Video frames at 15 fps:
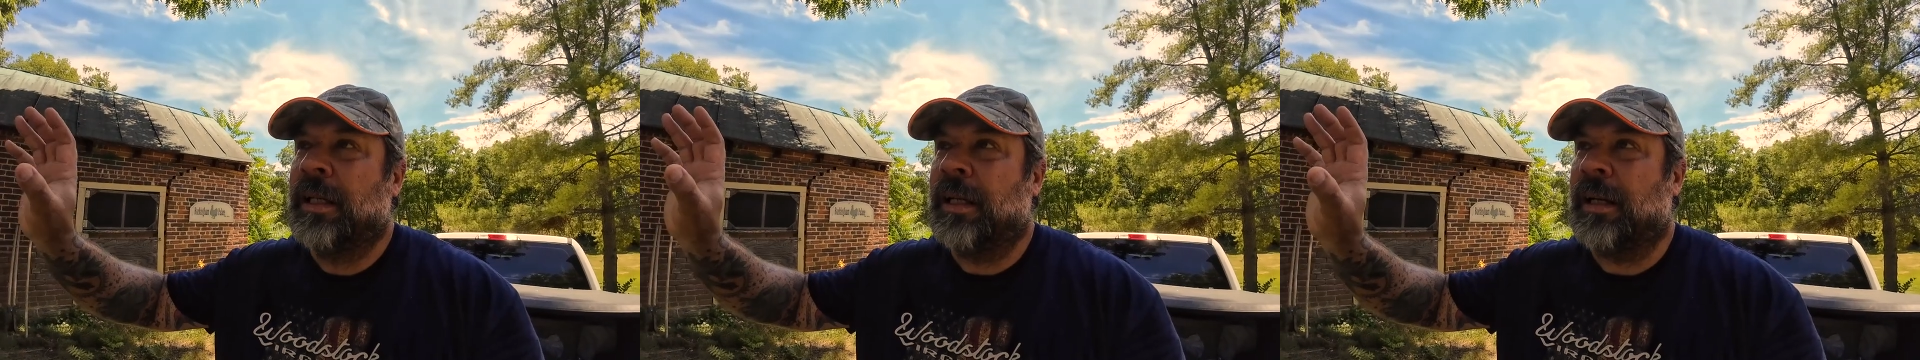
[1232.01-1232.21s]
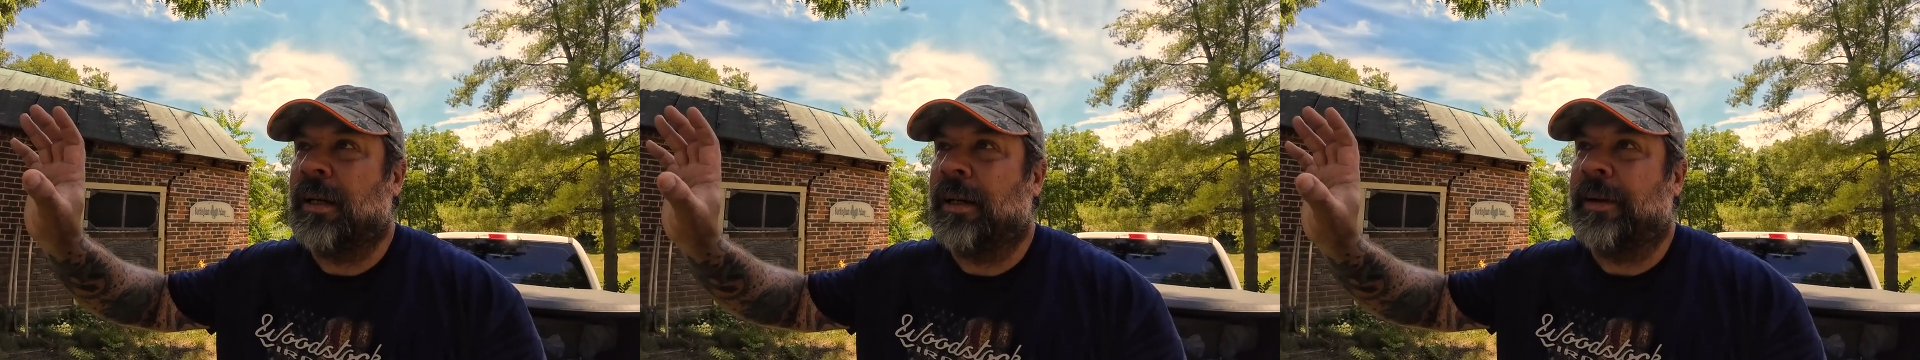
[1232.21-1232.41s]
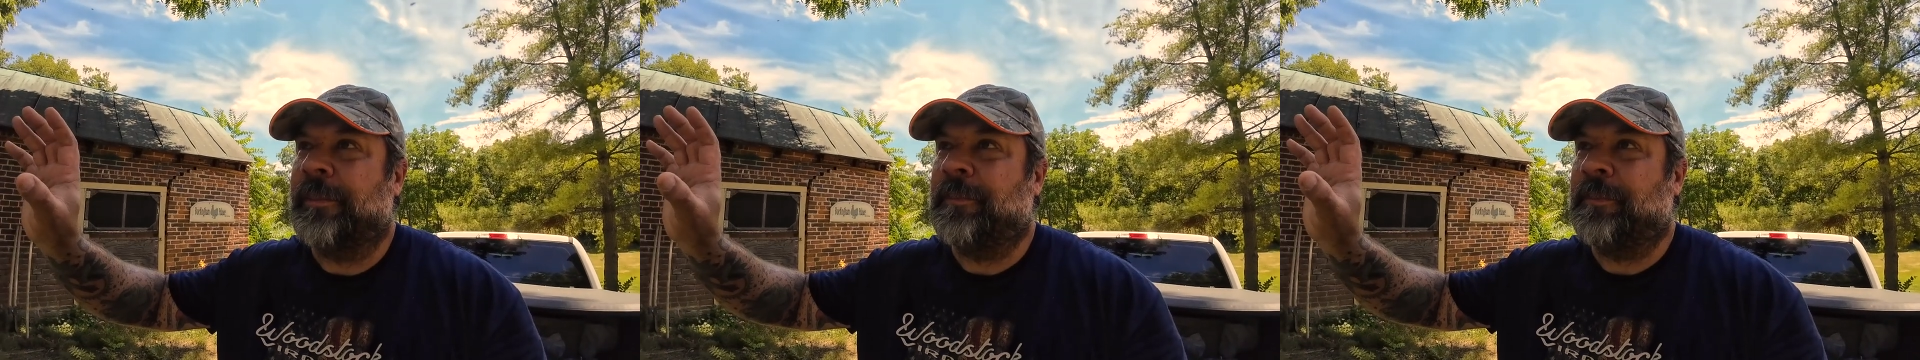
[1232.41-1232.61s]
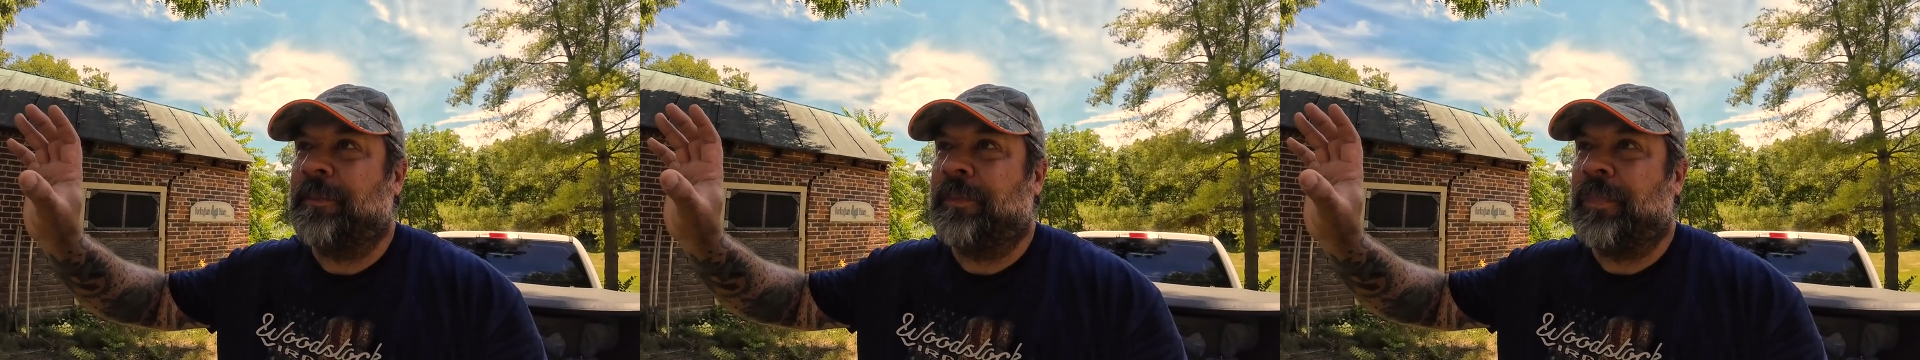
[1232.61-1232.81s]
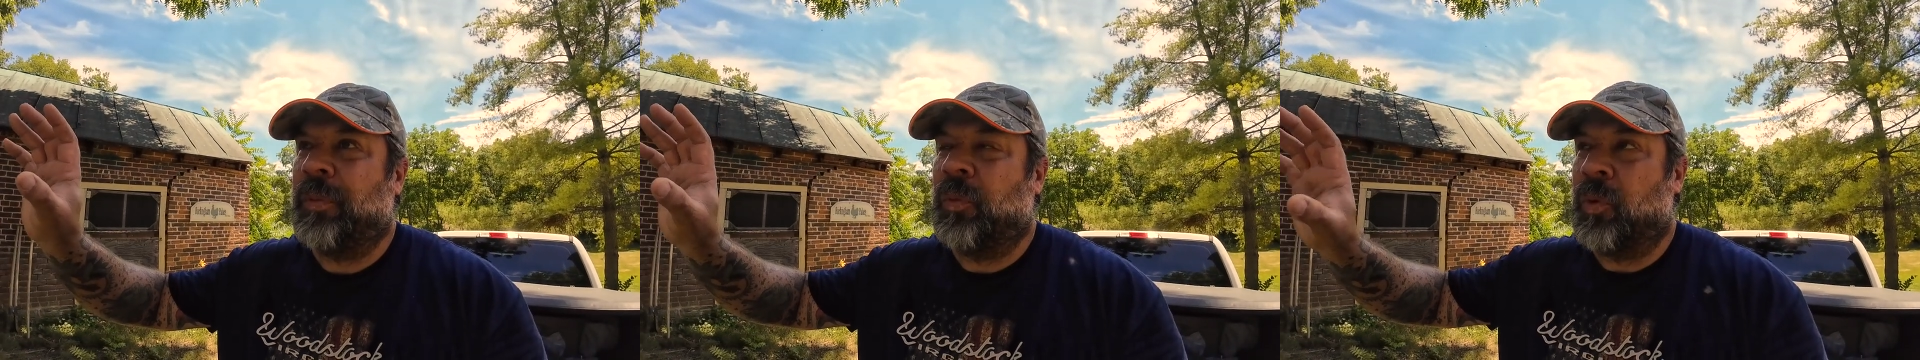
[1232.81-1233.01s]

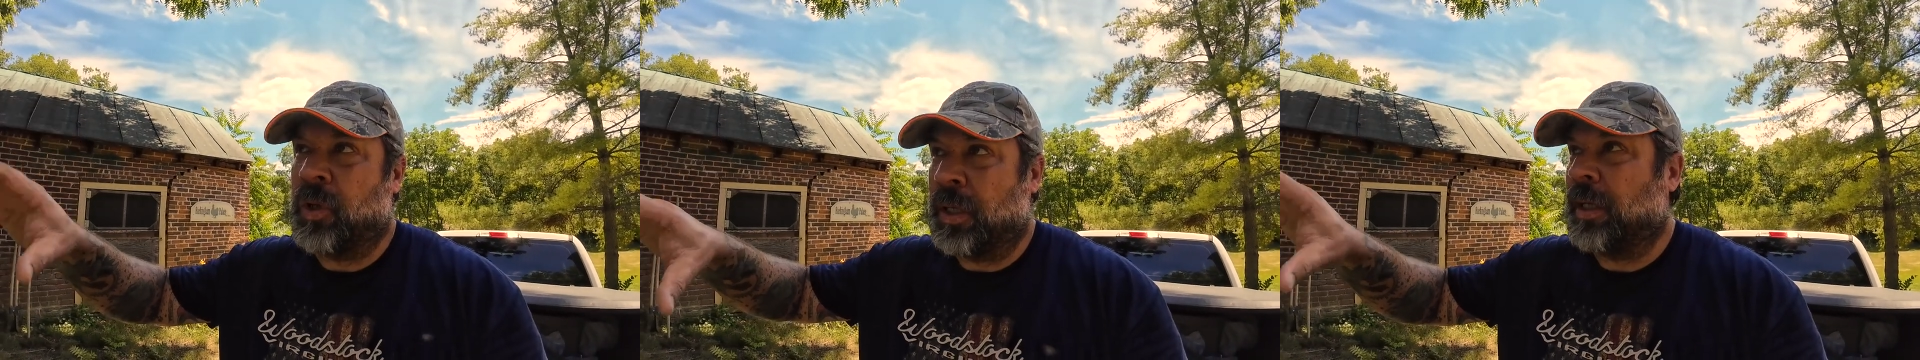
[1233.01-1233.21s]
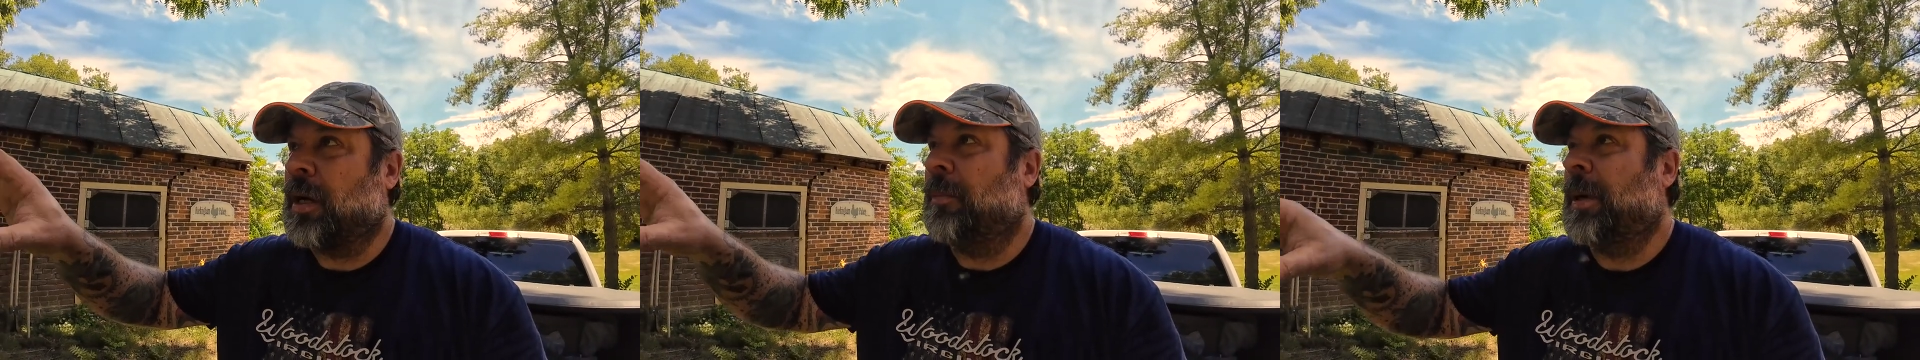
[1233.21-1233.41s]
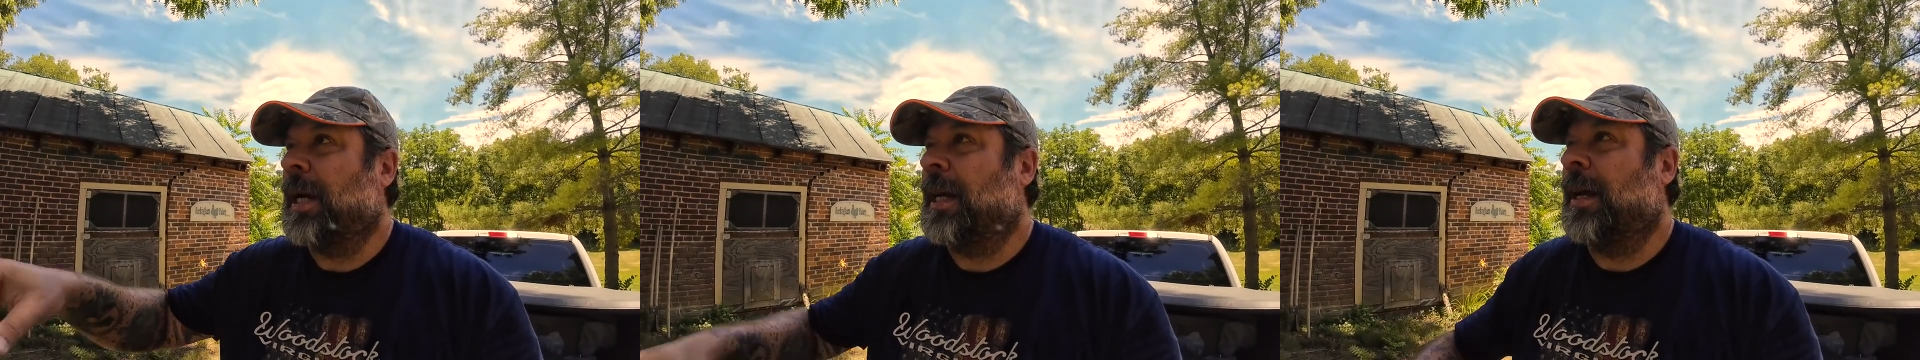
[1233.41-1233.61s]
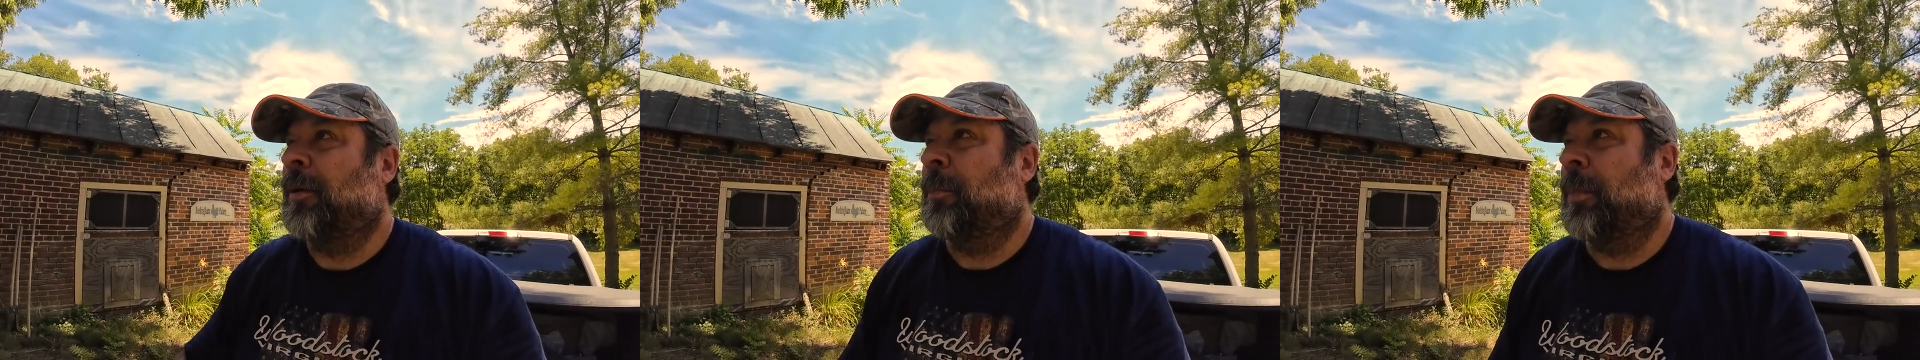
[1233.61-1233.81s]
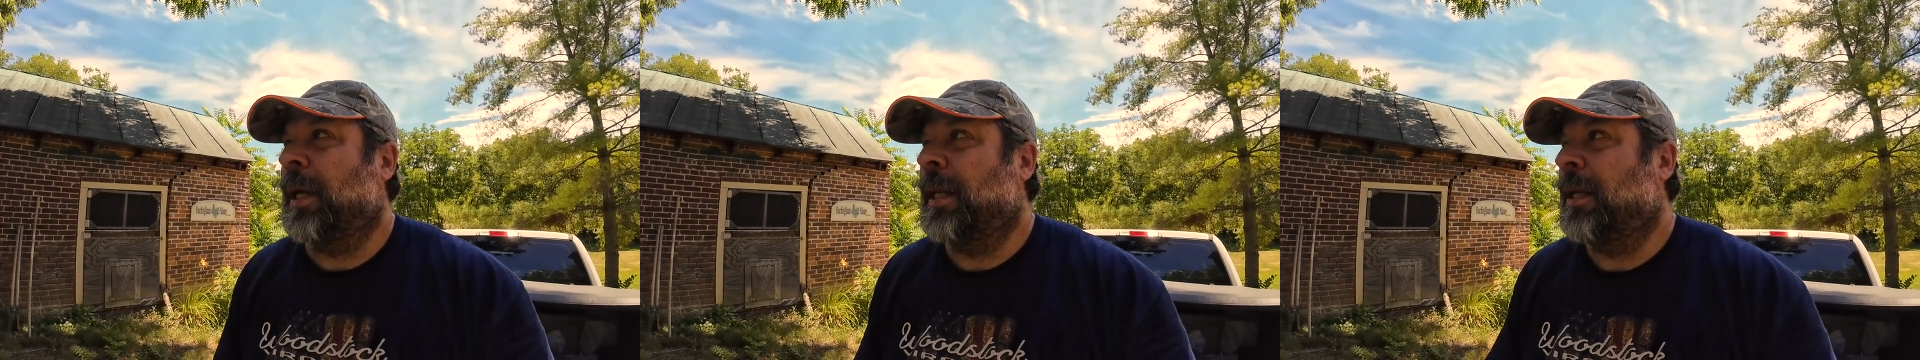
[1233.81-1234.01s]
we're going to come back out
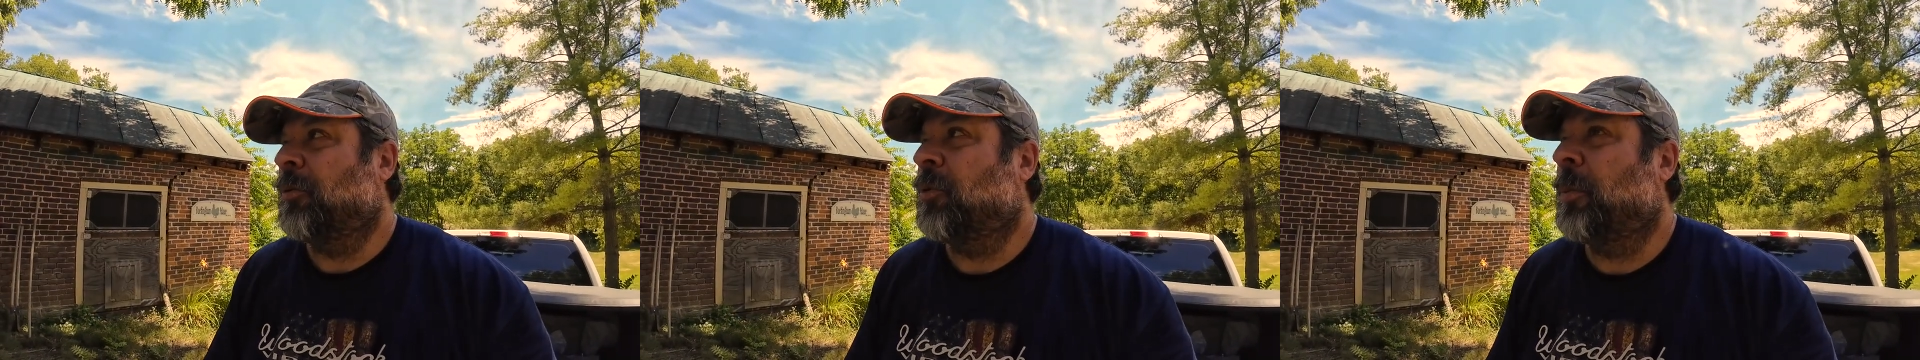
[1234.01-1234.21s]
and paint it.